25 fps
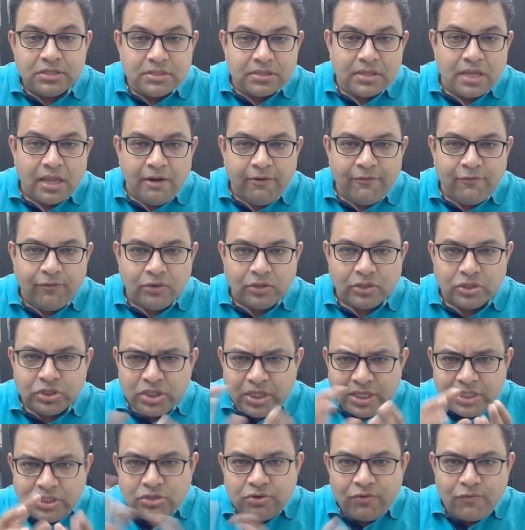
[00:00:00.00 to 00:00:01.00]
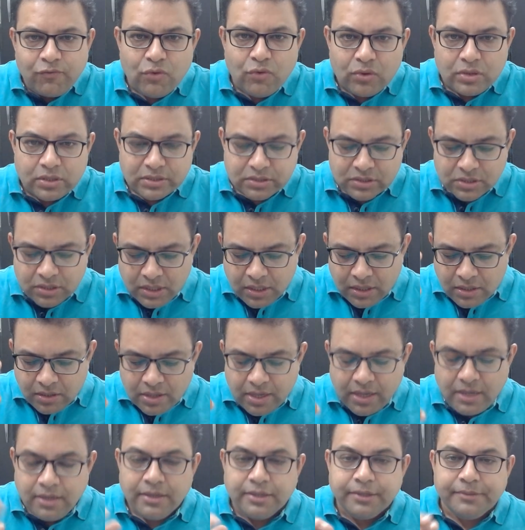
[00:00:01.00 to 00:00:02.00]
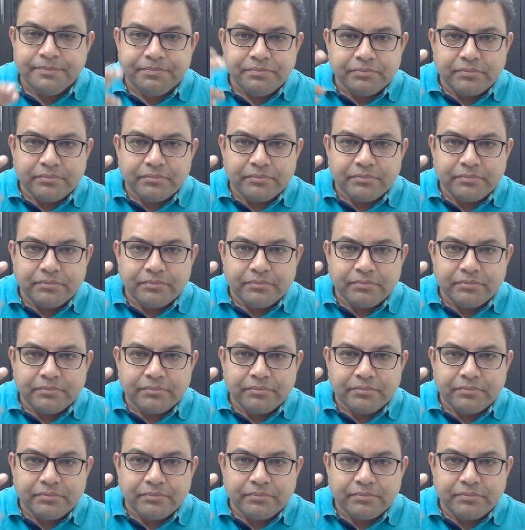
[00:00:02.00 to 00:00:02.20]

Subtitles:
skillful. Change your focus, right?